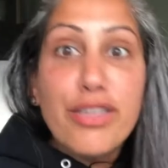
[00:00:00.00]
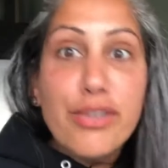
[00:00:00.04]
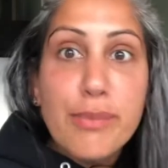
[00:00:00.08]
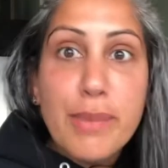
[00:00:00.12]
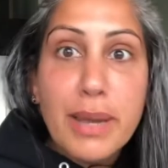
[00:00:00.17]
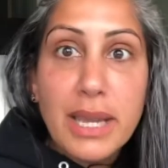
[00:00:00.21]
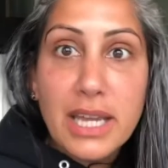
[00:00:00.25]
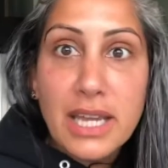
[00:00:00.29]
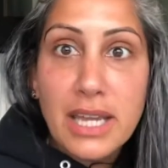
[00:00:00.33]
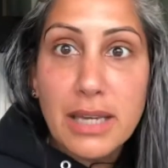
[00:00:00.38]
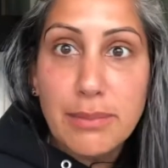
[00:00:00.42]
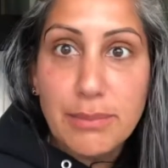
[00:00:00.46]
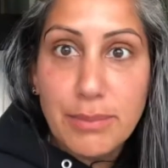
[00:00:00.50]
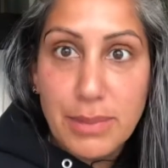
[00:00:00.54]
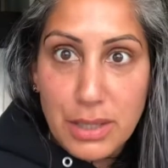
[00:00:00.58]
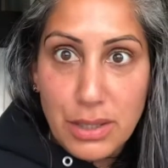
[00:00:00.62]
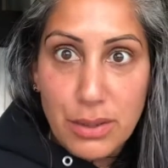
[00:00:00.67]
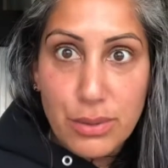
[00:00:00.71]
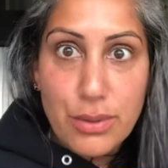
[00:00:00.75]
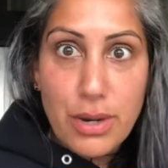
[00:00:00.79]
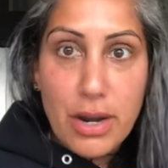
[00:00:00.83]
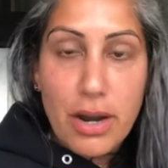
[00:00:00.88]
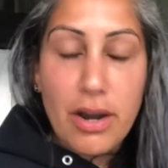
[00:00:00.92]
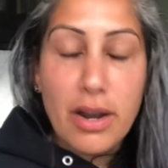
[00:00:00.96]
my
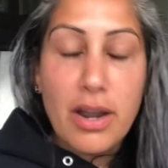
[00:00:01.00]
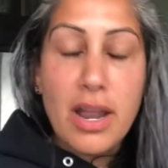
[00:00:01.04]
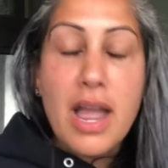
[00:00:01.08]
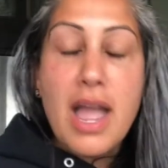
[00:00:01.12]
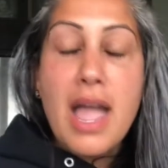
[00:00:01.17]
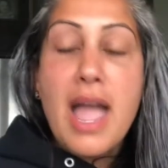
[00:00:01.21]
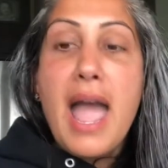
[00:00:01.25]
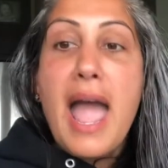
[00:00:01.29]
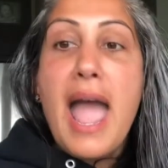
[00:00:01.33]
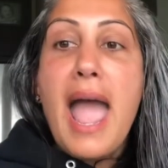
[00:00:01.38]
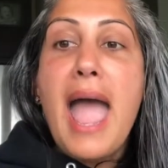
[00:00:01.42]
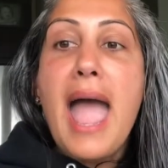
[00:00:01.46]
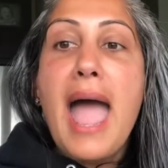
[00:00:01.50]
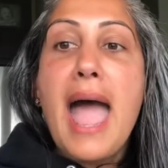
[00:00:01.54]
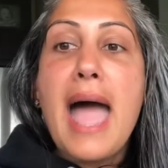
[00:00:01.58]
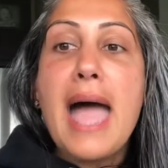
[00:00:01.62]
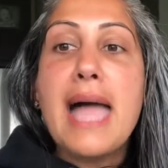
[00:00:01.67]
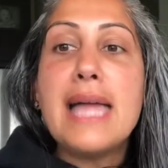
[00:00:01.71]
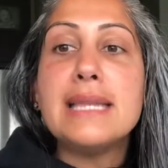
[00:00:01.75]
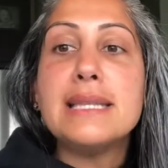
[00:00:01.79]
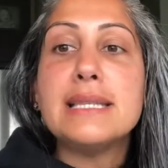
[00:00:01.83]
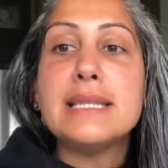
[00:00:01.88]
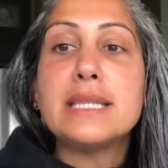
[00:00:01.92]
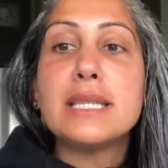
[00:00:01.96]
computer,
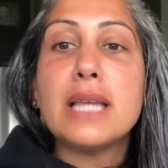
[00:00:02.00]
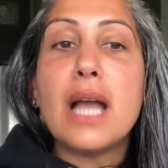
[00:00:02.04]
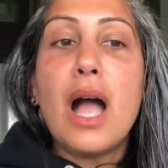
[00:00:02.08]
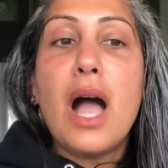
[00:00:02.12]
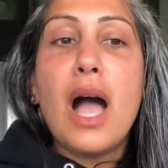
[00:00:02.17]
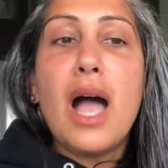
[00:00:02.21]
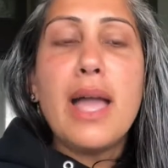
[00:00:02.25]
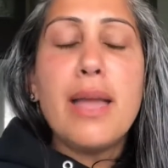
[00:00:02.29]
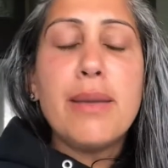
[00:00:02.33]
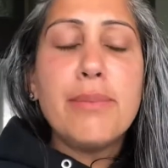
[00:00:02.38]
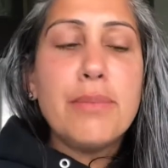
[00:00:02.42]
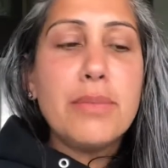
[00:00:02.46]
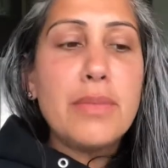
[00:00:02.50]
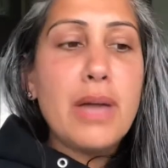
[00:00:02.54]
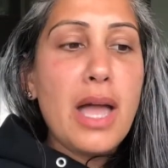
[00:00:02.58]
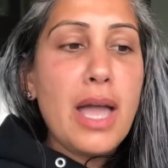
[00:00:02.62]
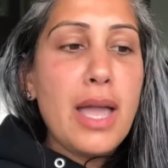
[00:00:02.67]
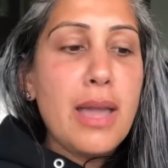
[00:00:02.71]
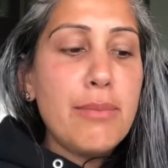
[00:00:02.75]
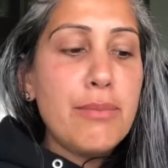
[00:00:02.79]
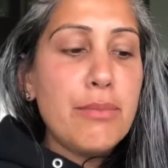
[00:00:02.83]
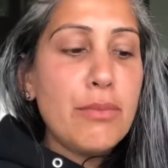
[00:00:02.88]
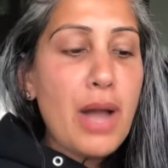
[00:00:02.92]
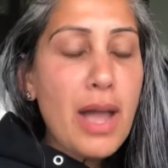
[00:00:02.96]
and
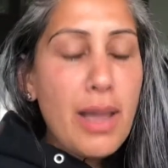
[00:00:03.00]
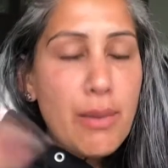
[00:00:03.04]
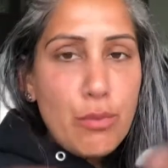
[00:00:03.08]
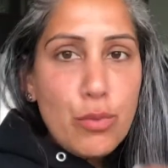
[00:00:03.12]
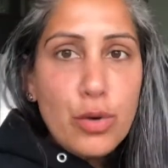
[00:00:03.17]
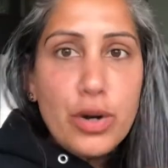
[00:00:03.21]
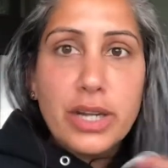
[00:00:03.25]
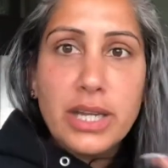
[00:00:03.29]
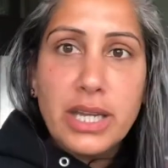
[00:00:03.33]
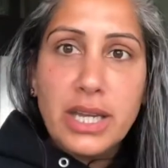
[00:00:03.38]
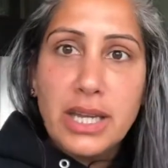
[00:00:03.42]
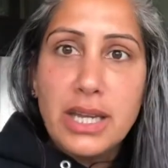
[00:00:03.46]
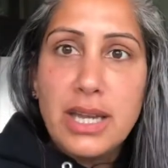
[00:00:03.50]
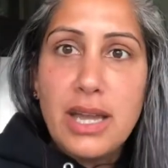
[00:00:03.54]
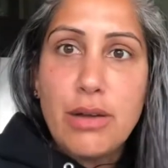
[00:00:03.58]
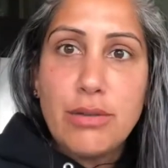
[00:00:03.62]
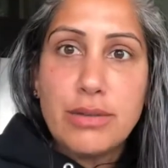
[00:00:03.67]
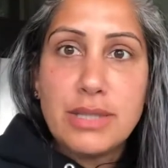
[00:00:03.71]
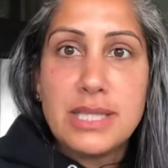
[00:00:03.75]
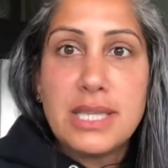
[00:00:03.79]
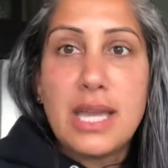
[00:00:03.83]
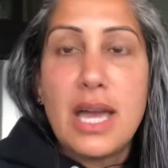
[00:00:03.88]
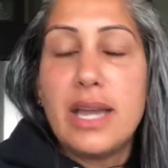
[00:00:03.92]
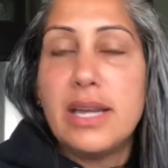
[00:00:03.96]
I'm working
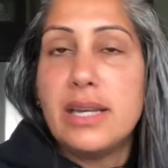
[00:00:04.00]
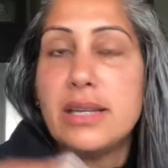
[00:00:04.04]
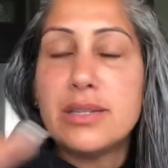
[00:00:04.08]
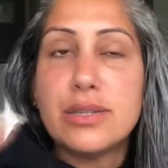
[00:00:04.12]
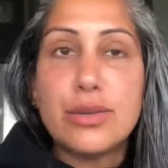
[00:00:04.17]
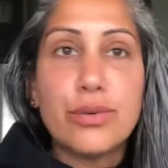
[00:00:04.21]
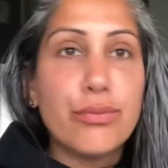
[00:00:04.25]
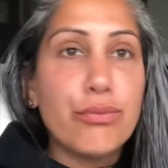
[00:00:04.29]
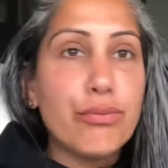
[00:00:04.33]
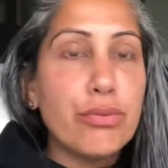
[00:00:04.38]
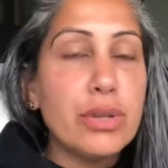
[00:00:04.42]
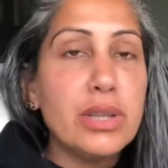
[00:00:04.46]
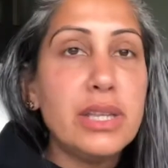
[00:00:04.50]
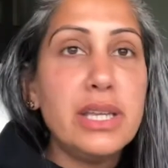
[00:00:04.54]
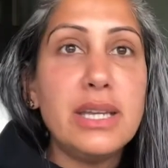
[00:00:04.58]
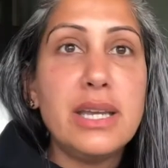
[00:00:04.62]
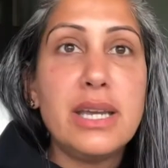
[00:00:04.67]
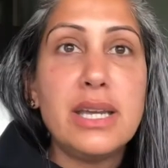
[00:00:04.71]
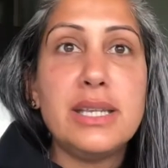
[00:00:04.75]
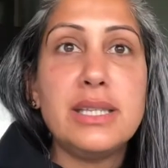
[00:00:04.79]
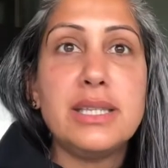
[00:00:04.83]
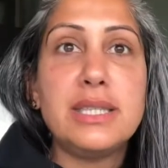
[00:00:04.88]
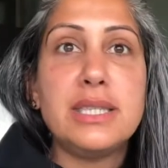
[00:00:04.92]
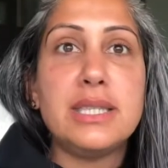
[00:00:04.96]
outside. It's a really
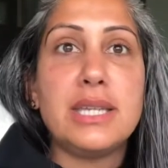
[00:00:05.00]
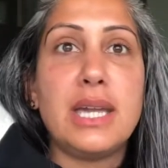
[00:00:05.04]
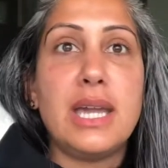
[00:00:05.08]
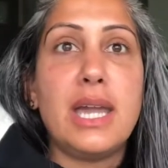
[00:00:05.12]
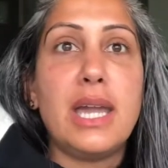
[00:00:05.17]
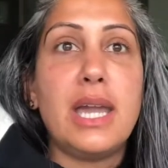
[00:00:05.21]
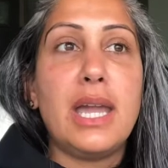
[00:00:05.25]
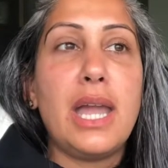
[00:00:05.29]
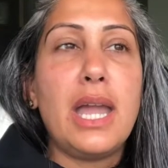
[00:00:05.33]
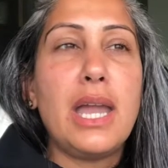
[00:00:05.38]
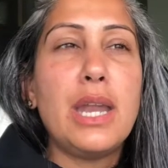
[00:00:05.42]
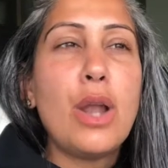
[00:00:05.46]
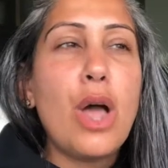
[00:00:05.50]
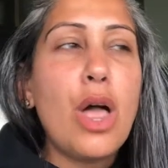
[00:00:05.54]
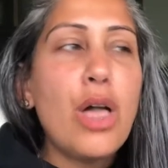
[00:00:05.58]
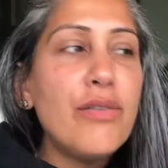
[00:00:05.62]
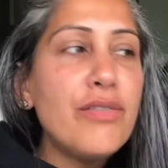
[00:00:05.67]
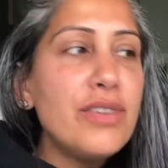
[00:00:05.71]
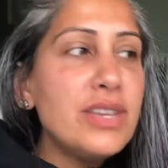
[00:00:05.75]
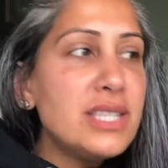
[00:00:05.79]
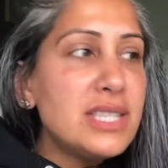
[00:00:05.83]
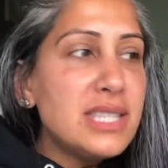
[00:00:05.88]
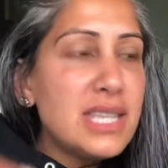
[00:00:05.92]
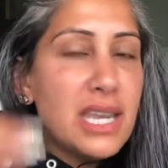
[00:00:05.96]
nice day, and all
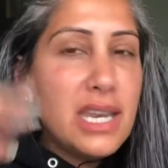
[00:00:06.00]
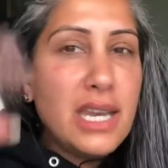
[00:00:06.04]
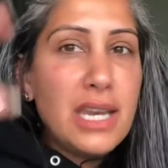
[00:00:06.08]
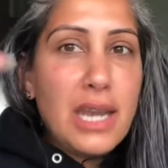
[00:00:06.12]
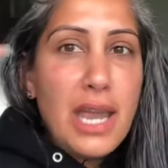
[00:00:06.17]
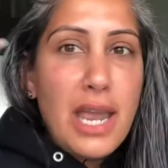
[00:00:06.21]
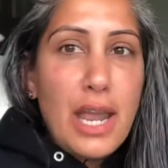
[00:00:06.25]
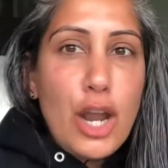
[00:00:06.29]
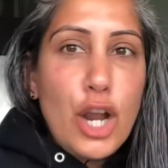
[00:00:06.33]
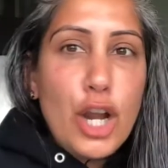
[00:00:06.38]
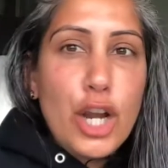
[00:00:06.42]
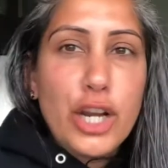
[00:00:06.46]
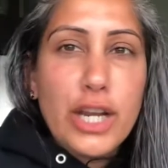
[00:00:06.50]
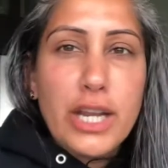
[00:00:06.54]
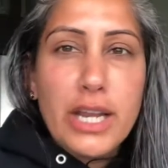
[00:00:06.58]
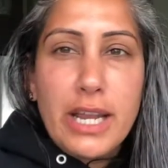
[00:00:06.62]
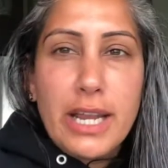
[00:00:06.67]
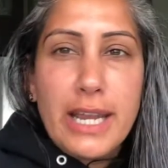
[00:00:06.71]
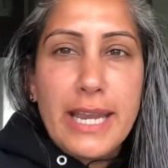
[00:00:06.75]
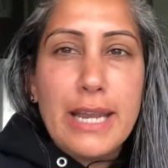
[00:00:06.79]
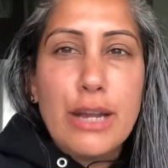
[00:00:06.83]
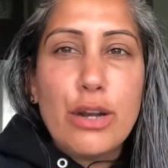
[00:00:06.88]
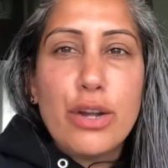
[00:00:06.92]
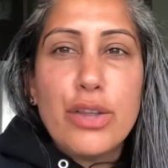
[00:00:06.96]
of a sudden I
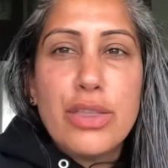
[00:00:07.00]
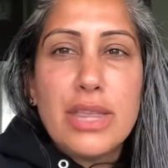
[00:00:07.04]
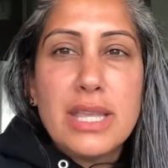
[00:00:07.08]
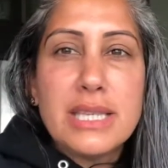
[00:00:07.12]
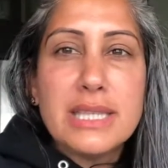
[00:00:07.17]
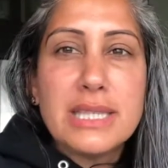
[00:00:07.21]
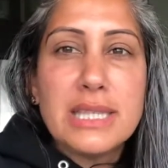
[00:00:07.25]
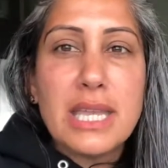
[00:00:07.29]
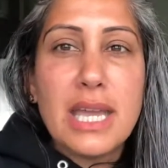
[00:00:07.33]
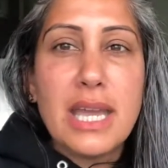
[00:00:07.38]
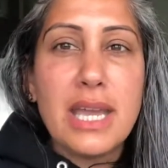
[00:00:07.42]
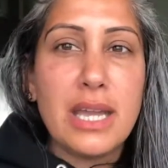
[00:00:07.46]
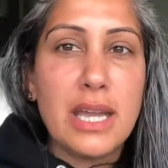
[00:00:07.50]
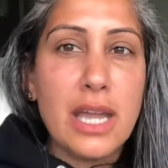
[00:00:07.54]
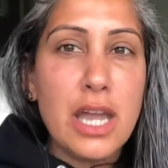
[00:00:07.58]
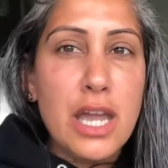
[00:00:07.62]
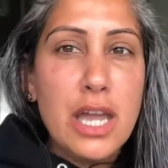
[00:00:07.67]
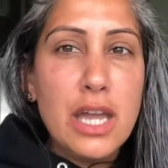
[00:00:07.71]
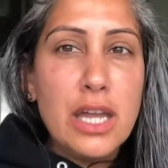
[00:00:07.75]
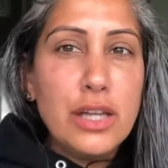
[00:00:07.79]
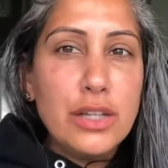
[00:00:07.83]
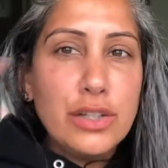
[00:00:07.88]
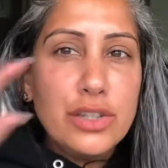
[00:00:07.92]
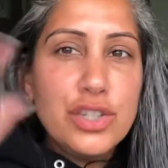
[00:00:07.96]
hear this like
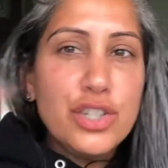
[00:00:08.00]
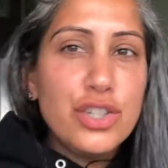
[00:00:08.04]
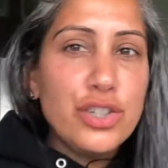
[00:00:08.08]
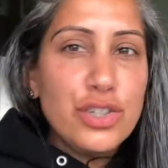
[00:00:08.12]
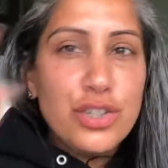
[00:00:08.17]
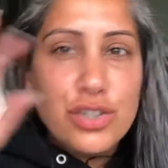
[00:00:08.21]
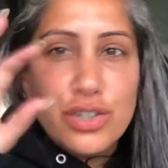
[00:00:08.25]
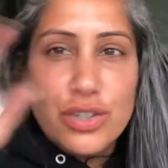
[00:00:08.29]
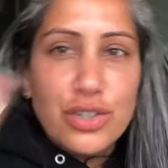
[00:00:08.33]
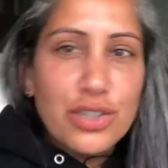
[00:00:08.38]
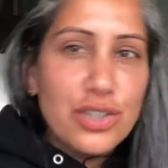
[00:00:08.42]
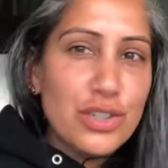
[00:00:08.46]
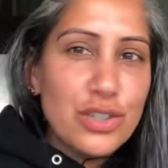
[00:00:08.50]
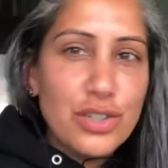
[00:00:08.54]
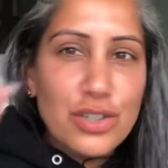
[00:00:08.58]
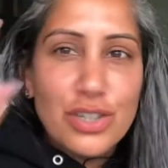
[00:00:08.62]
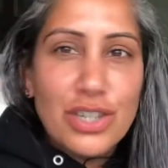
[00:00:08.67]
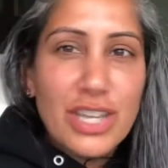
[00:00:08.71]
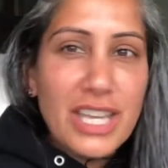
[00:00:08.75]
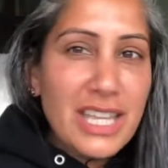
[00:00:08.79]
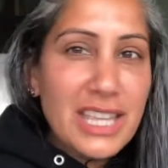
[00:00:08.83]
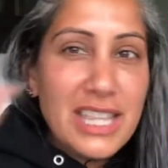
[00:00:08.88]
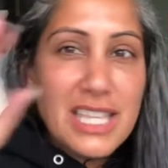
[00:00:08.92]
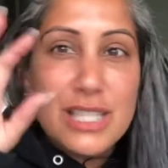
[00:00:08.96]

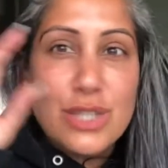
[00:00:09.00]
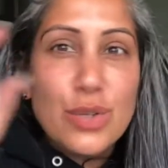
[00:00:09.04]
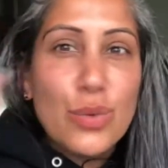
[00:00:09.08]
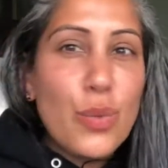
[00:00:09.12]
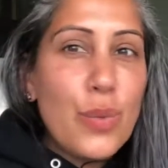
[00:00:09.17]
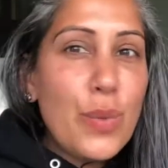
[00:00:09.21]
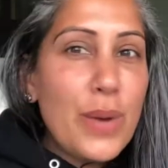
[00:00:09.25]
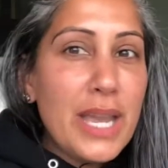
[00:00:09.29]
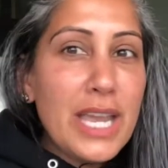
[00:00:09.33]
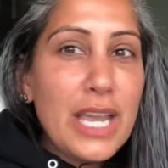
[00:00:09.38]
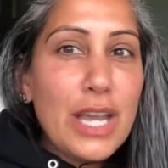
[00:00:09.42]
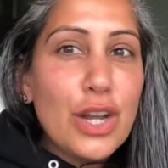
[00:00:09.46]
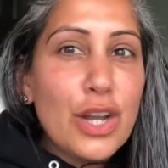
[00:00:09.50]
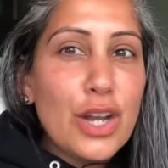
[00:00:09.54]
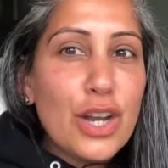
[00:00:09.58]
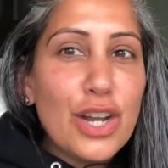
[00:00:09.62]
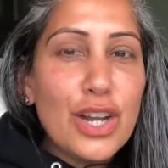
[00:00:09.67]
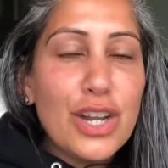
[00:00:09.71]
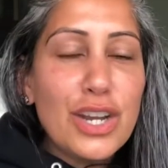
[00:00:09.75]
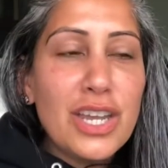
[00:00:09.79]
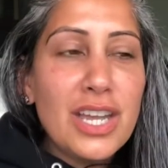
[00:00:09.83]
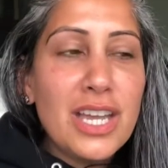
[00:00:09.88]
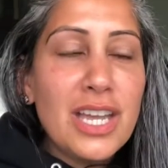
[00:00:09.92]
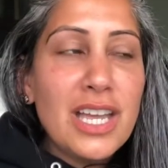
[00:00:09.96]
this weird